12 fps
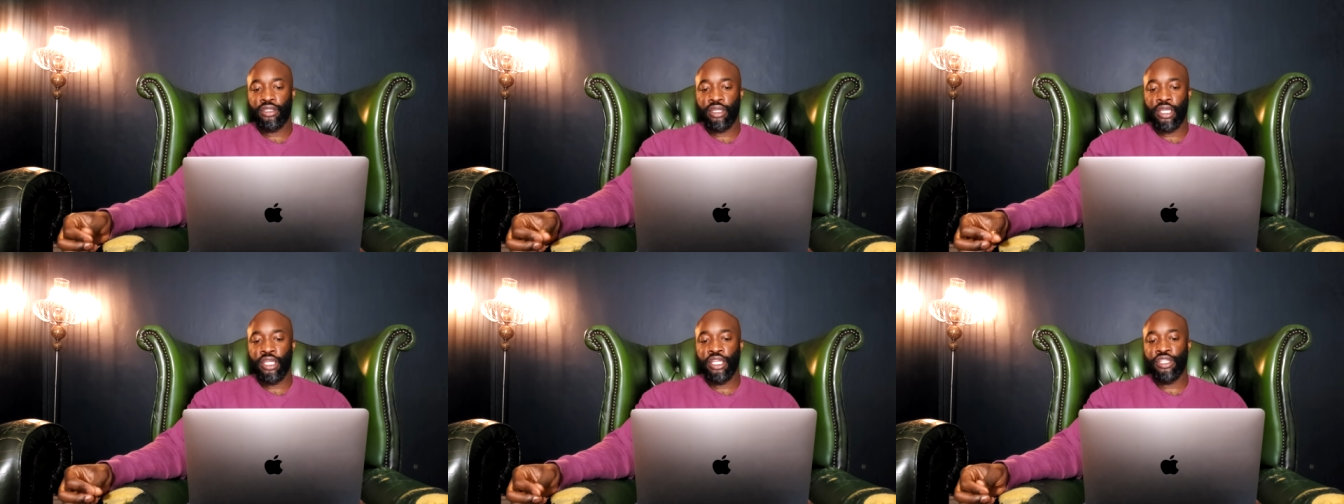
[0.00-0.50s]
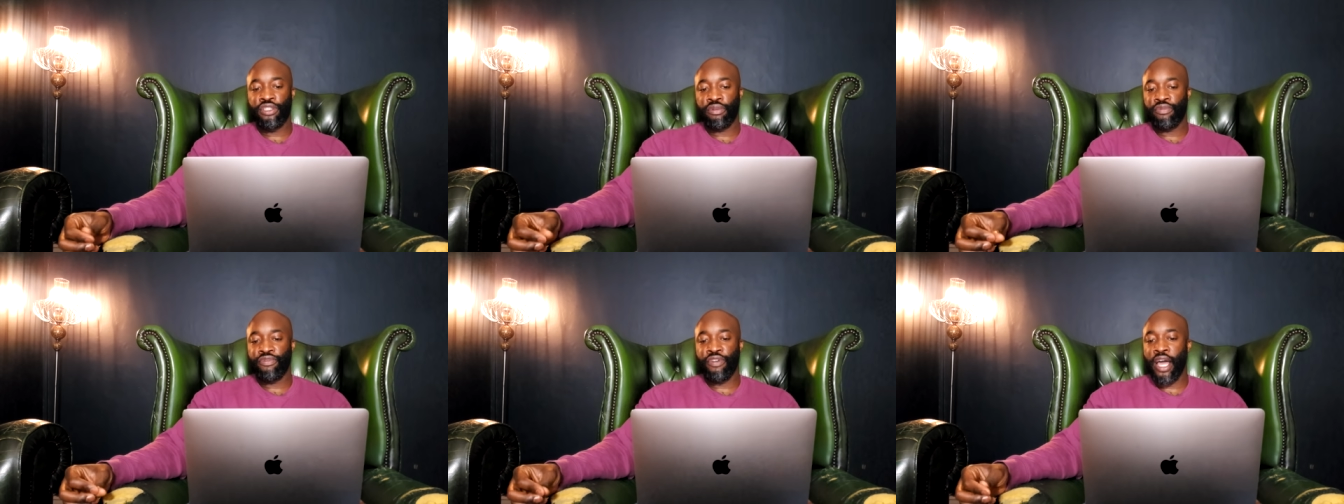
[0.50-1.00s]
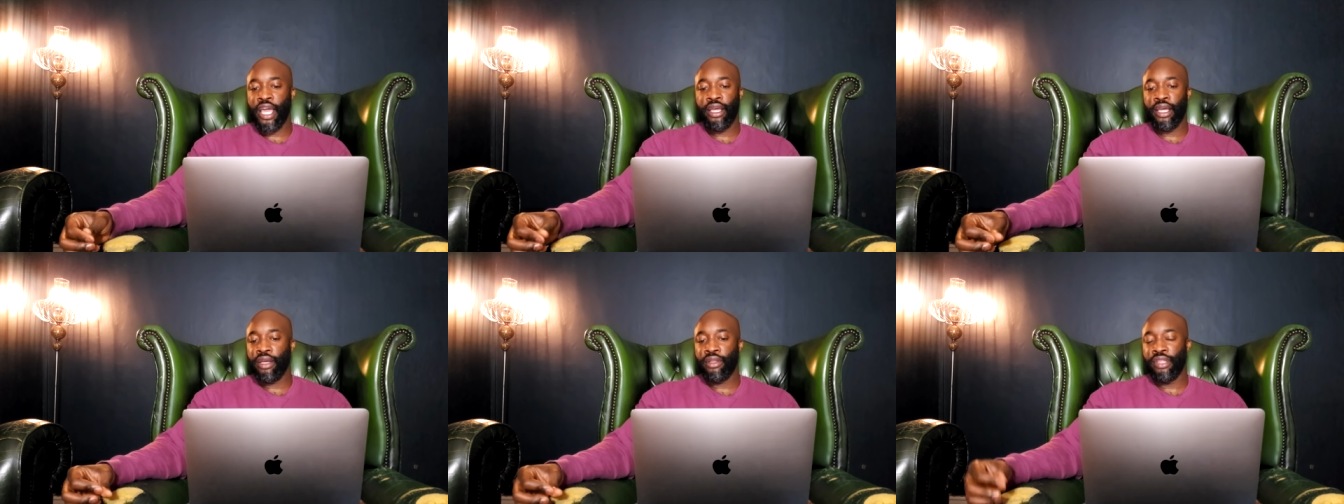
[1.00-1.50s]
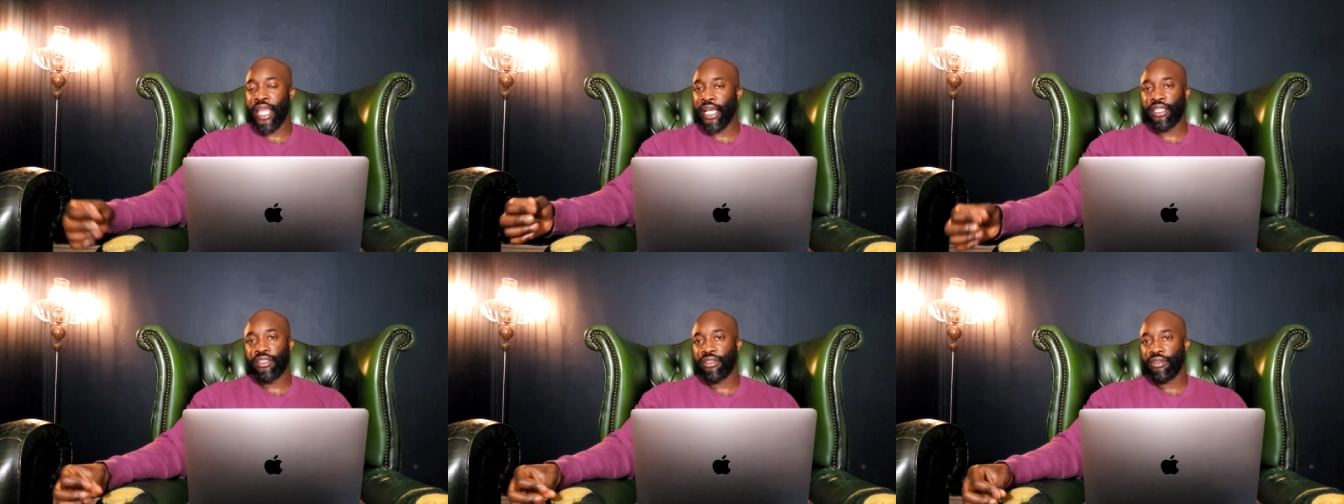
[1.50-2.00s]
in his fight
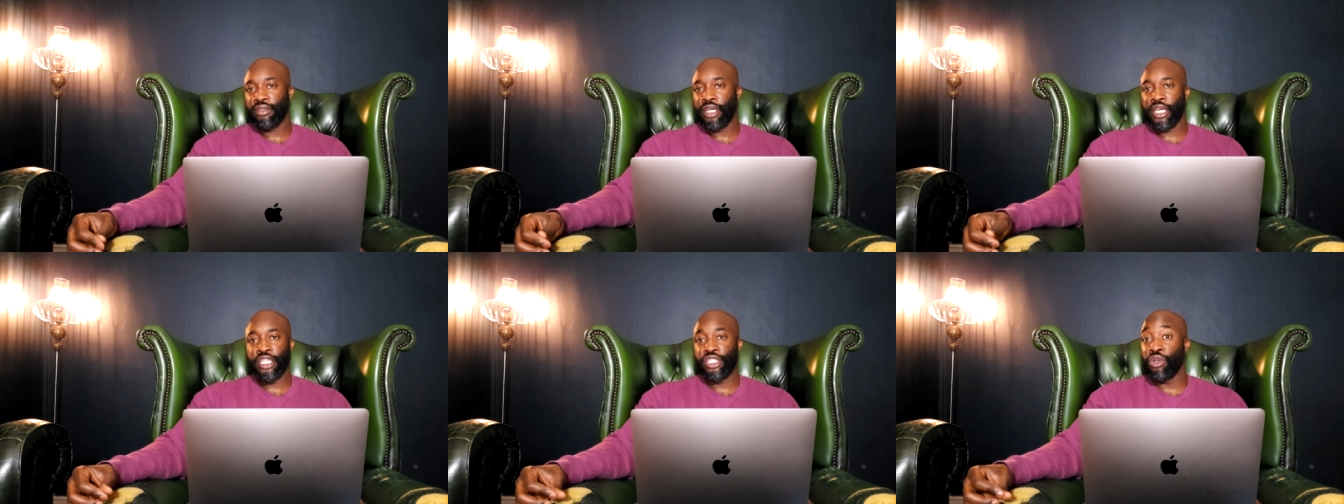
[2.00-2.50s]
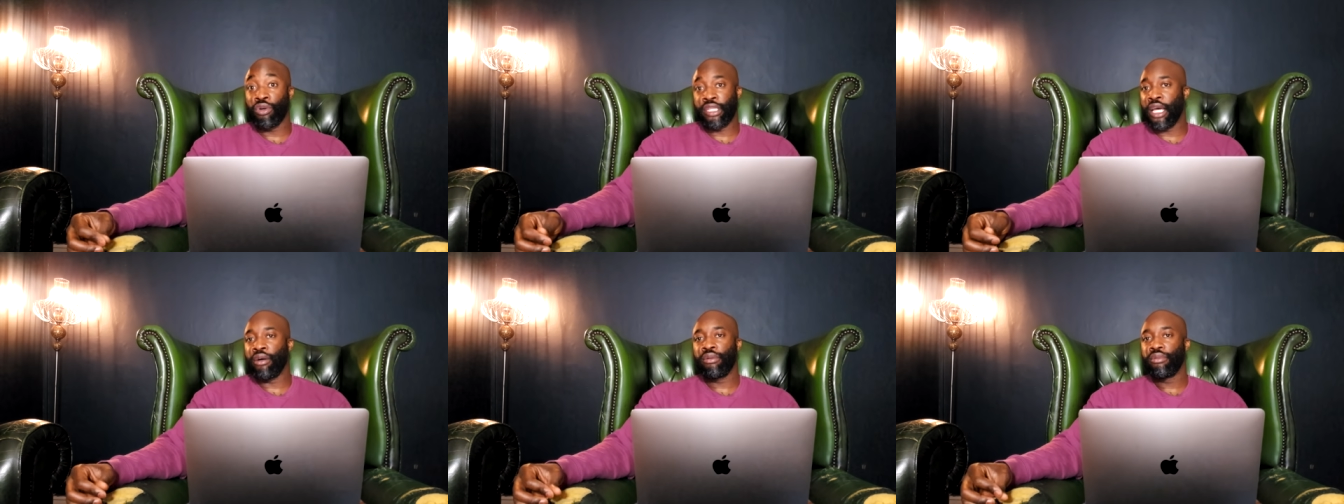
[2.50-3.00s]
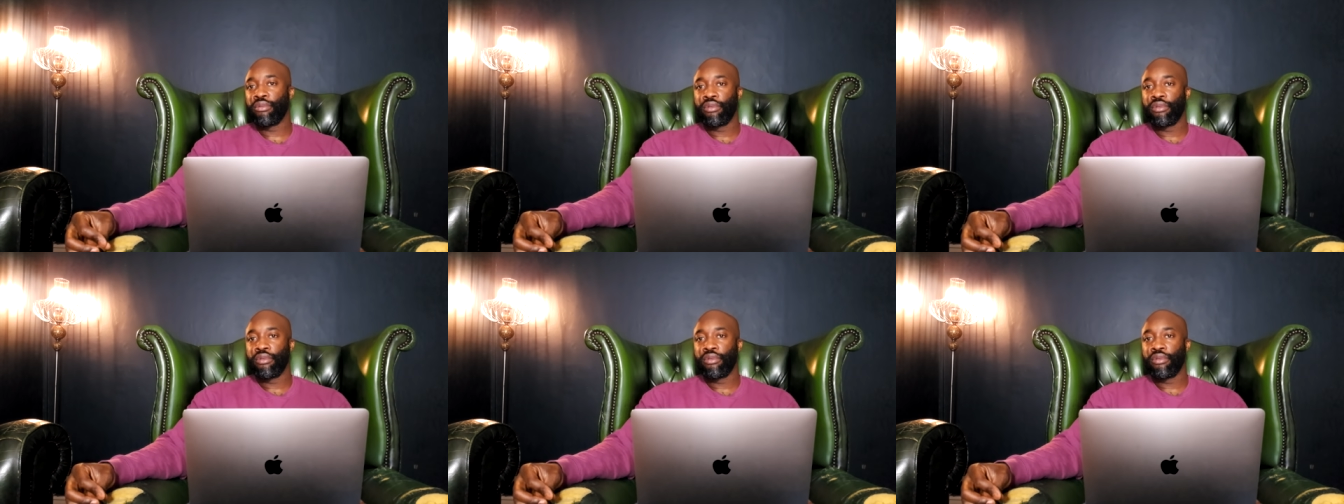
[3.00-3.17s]
next and gets knocked out?